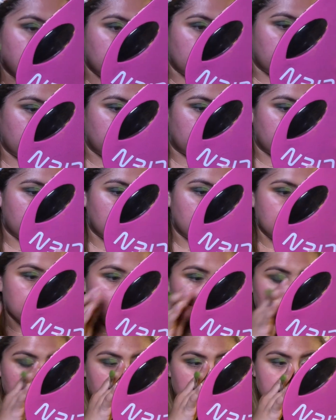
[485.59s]
Alright, I'm
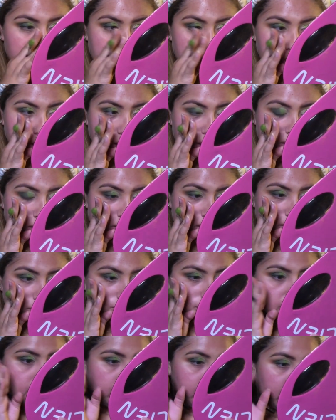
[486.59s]
not
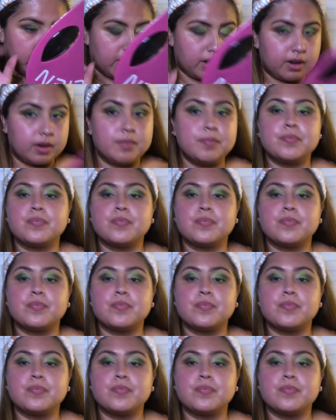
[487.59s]
mad.